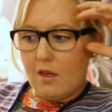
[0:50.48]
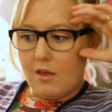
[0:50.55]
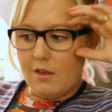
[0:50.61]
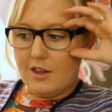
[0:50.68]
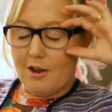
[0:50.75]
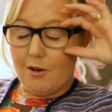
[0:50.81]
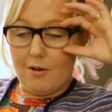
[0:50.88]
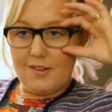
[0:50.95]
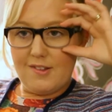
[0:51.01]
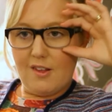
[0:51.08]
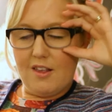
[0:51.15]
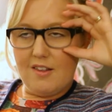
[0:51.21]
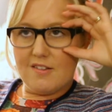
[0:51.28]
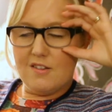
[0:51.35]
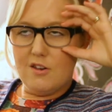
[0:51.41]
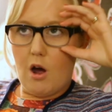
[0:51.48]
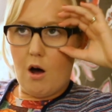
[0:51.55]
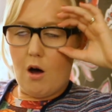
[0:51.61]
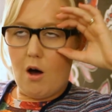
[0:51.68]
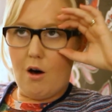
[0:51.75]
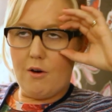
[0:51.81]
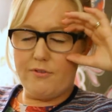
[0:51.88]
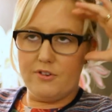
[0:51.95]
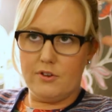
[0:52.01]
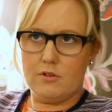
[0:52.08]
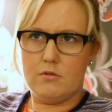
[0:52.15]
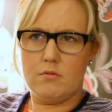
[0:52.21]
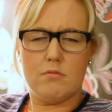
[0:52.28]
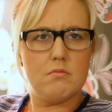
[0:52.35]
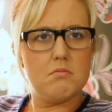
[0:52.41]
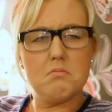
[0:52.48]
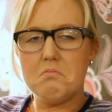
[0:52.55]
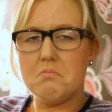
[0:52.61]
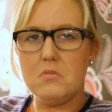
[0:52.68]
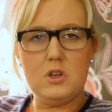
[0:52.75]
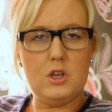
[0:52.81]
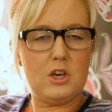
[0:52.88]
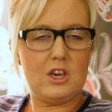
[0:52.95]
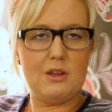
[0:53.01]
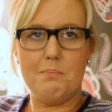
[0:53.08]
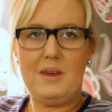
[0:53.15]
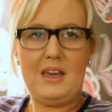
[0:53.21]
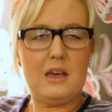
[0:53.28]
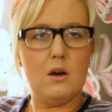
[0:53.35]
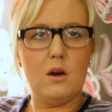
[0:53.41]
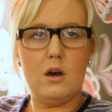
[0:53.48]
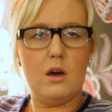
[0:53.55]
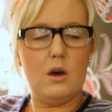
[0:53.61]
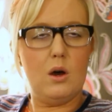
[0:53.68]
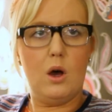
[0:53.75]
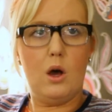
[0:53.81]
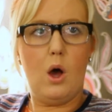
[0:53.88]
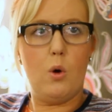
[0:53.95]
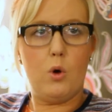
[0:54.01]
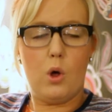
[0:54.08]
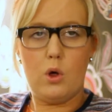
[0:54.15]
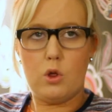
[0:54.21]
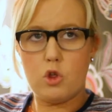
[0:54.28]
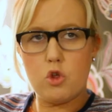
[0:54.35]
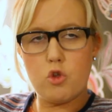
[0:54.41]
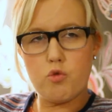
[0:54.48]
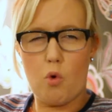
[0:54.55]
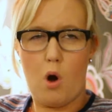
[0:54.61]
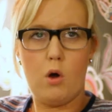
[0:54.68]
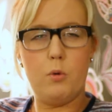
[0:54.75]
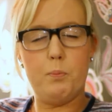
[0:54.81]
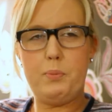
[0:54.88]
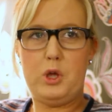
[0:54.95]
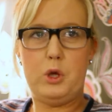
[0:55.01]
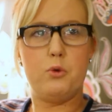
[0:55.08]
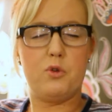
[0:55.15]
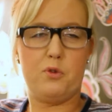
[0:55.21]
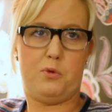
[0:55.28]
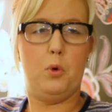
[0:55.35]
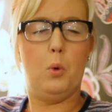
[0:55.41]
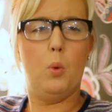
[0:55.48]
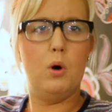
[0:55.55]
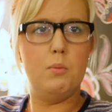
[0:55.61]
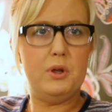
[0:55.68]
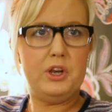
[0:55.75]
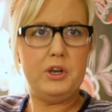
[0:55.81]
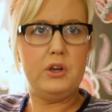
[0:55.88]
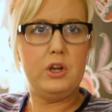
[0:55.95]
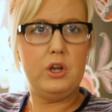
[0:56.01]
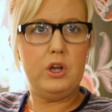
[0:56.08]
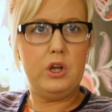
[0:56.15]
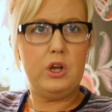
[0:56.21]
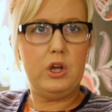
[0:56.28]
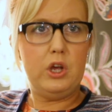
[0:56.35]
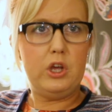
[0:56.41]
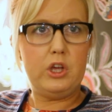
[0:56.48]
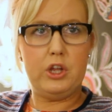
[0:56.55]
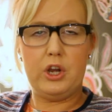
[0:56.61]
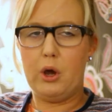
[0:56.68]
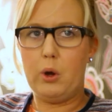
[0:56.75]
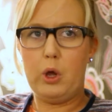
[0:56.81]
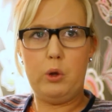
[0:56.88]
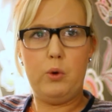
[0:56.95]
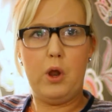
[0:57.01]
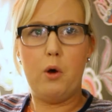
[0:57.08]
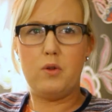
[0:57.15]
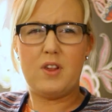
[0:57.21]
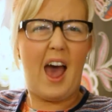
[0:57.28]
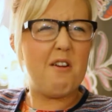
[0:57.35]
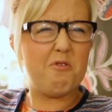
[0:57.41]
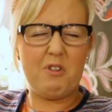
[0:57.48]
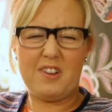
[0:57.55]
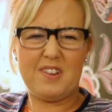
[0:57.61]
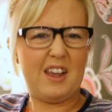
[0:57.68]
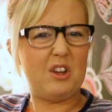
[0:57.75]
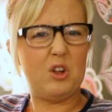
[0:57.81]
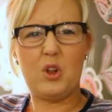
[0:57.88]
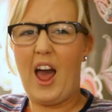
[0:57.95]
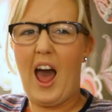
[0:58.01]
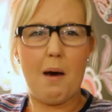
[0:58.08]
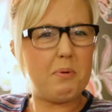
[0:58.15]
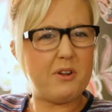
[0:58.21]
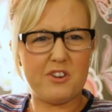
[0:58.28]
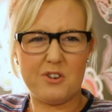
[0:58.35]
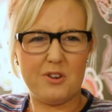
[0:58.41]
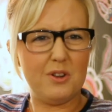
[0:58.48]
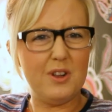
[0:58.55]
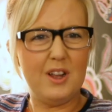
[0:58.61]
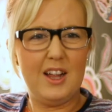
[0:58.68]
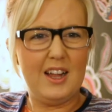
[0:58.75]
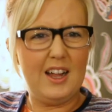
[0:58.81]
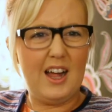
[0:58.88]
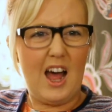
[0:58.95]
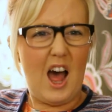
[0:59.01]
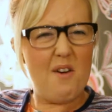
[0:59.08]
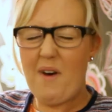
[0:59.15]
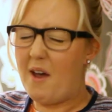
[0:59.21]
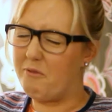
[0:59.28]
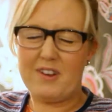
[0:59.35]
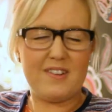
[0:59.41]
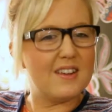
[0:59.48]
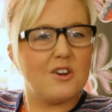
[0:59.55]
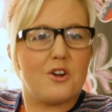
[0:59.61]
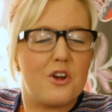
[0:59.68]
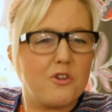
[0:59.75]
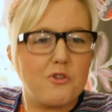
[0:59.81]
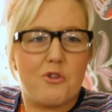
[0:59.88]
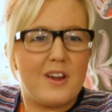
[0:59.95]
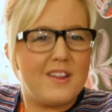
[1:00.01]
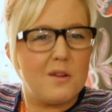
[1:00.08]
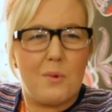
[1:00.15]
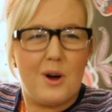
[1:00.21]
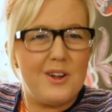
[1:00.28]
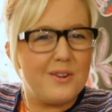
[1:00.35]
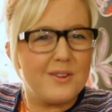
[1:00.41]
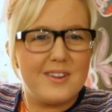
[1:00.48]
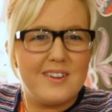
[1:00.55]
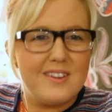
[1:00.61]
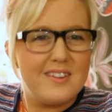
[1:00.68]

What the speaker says: You know, it's not often you can meet a strong, beautiful woman, you know, who knows every single capital of every single country in the world.